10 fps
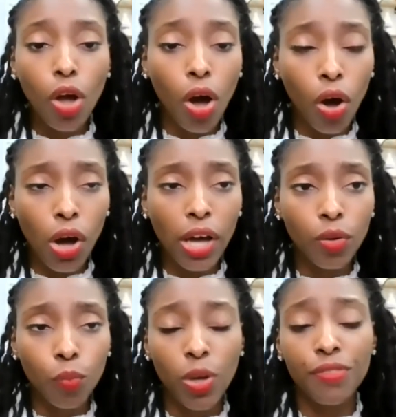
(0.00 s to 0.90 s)

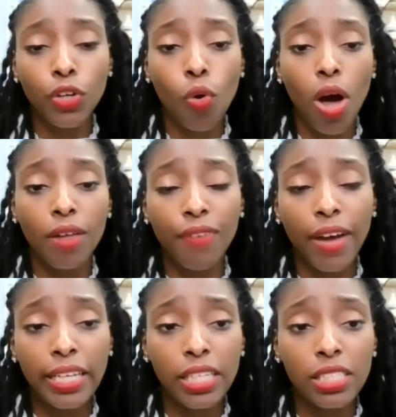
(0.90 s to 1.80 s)
on one of the
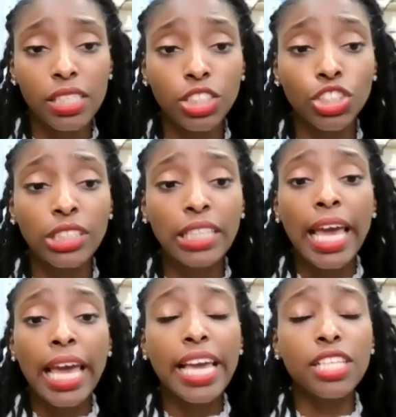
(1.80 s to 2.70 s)
qualifying conditions,
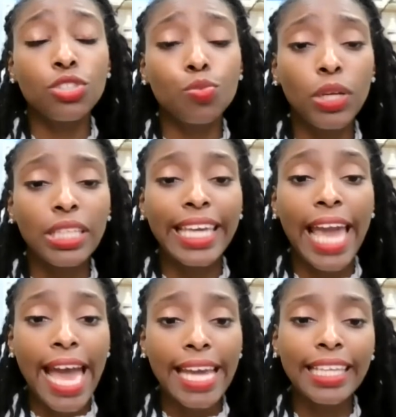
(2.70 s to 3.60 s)
it's
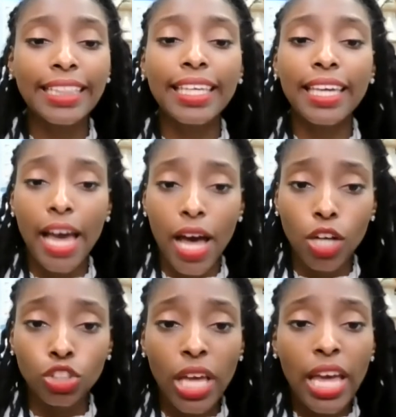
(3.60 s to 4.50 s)
really anything
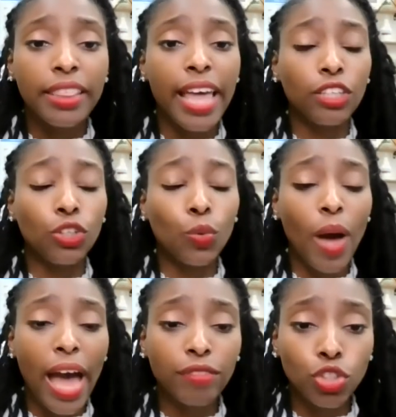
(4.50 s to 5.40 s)
else that you
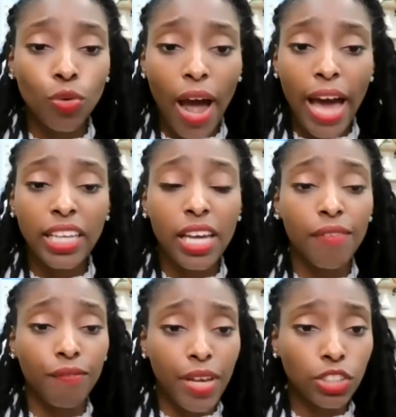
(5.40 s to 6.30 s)
have tried
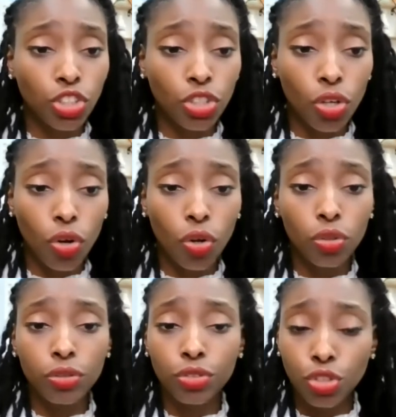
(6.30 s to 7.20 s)

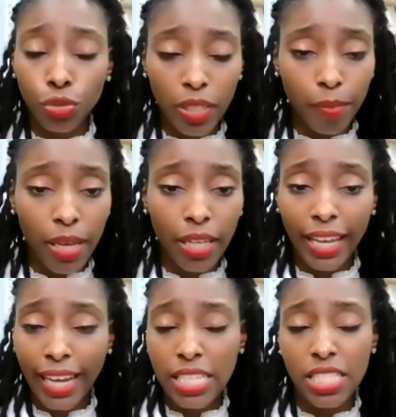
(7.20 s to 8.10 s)
conventional treatment,
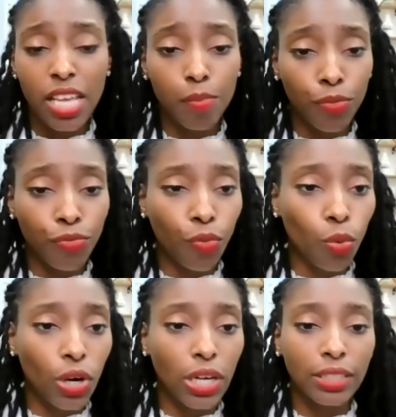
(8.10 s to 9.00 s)
like I said
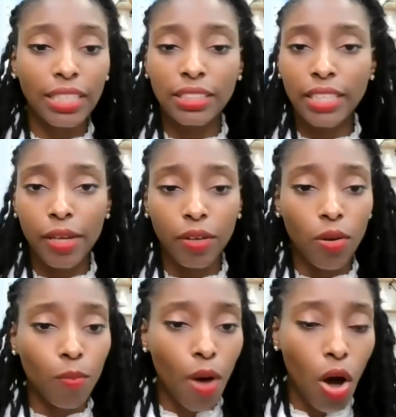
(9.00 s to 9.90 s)
before, let's say
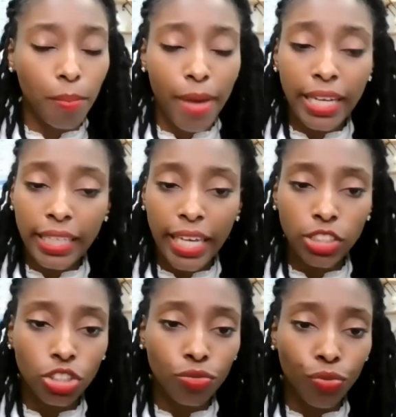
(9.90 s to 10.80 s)
on
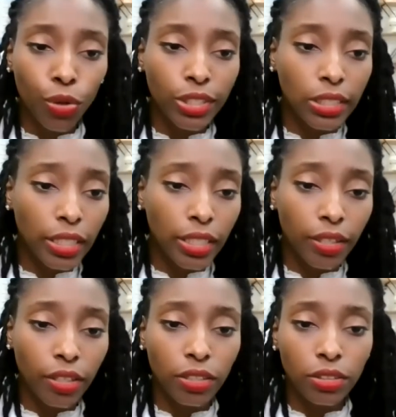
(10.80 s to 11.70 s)
medication for
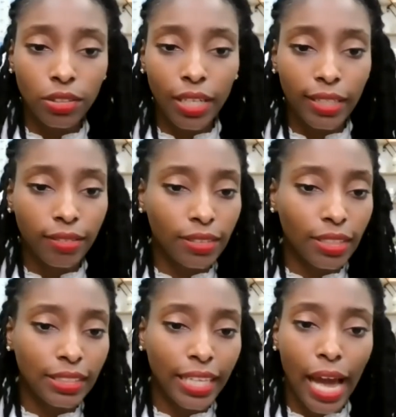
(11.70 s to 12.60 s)
years, like
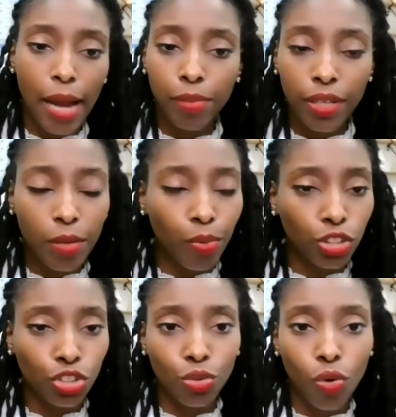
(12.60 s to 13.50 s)
let's say high blood
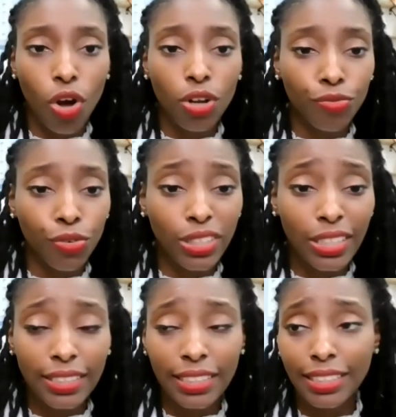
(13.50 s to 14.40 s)
pressure, you were on it for
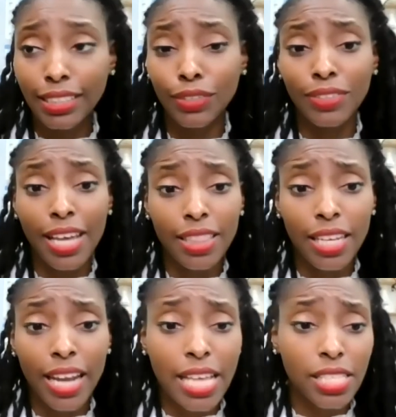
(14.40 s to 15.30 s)
years and still
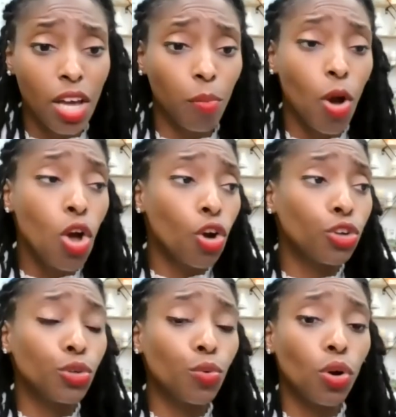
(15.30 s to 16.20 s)
nothing has helped, or
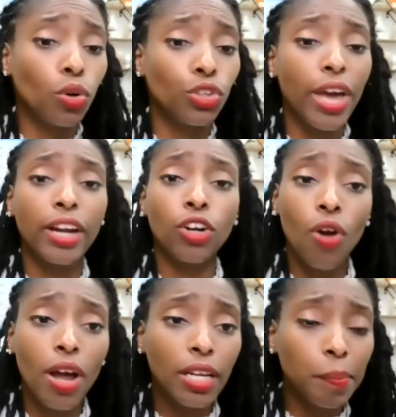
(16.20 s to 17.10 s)
you had
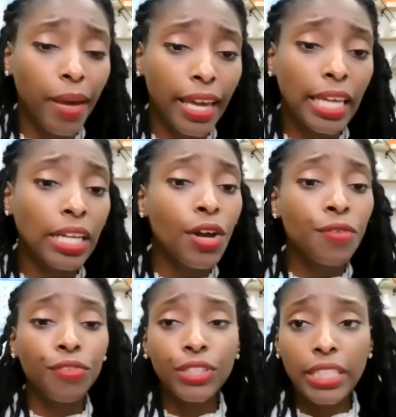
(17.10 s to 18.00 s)
chronic pain
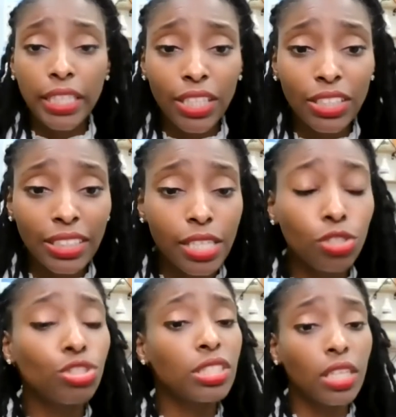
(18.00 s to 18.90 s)
for years and
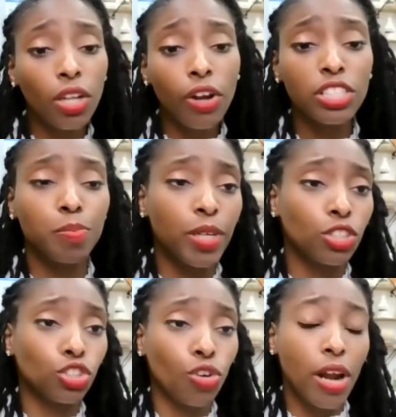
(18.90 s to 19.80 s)
you still are
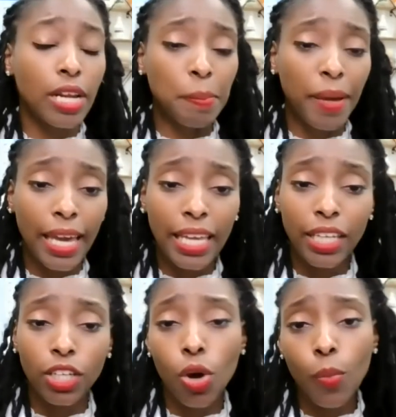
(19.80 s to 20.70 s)
experiencing chronic pain
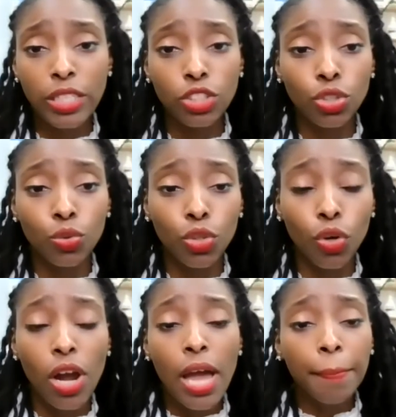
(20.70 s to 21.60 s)
and going to
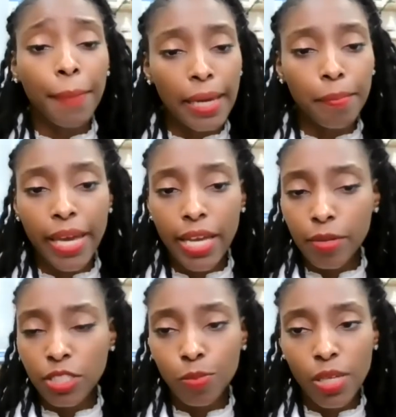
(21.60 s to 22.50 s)
your pain
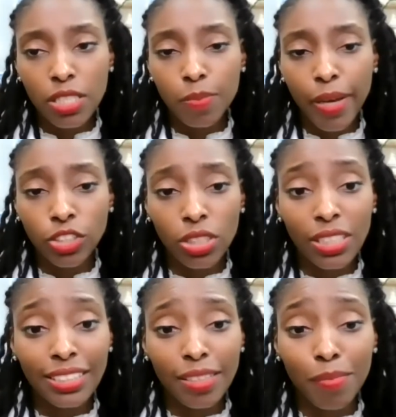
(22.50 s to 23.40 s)
management
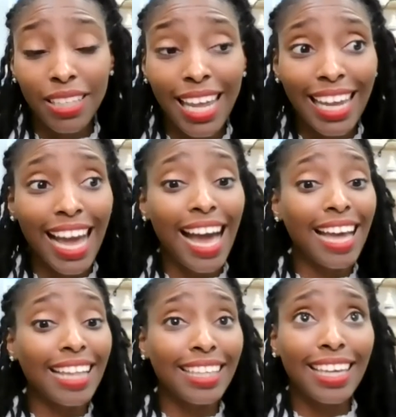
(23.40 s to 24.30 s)
specialist and being like,
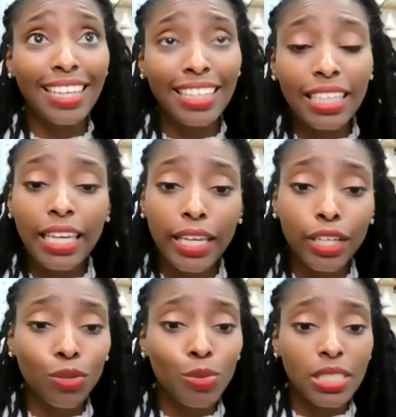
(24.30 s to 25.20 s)
I think I need an
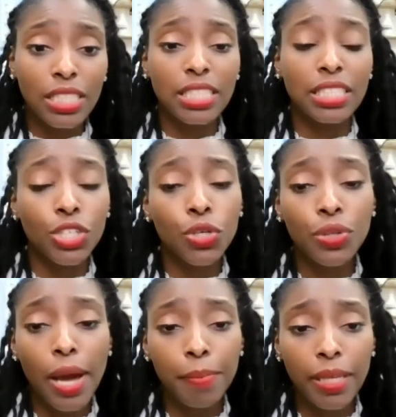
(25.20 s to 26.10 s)
increase, it's still
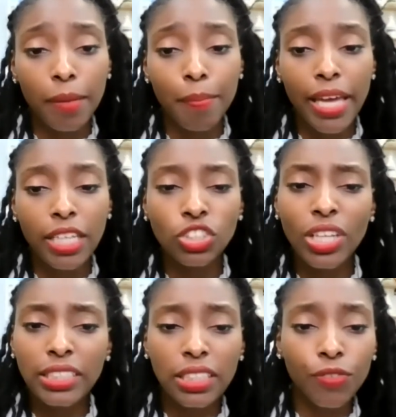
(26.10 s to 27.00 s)
not being managed,
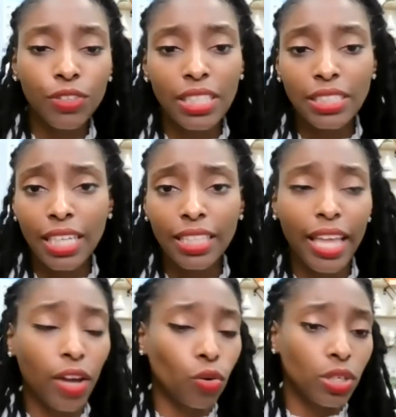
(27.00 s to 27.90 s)
like different things like
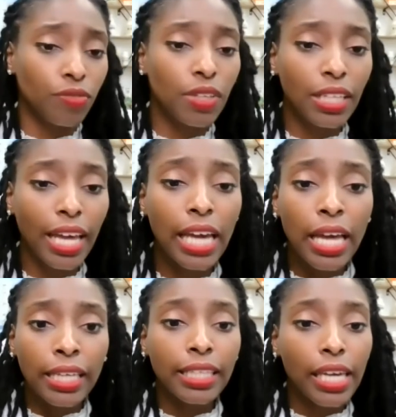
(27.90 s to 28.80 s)
that, or even like
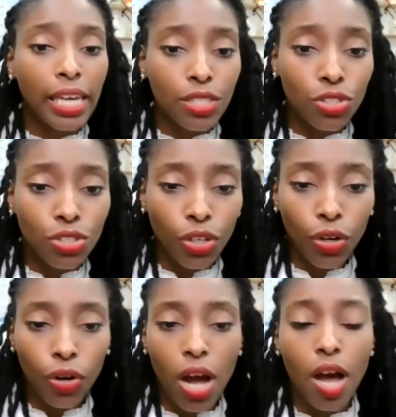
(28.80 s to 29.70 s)

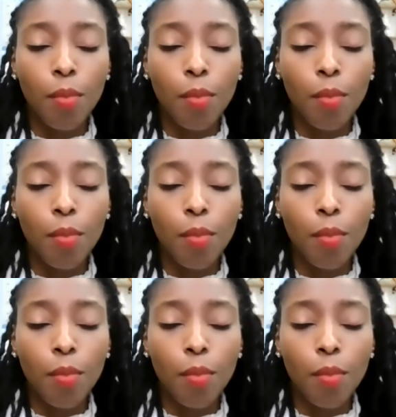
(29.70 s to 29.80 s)
cancer,